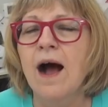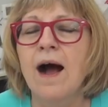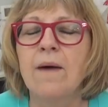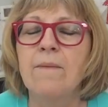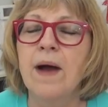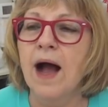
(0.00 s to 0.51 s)

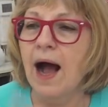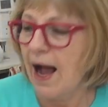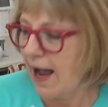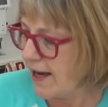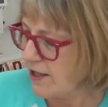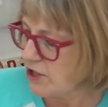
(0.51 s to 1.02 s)
Um,
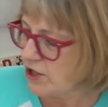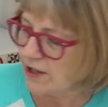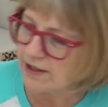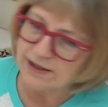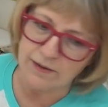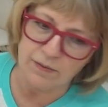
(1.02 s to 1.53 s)
I
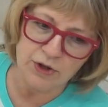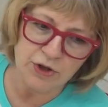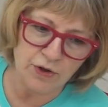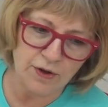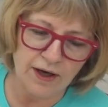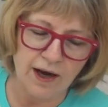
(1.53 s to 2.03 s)
just, I'm going to
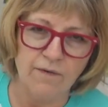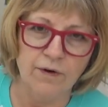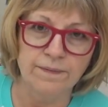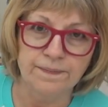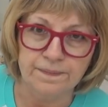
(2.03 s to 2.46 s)
show you the cover.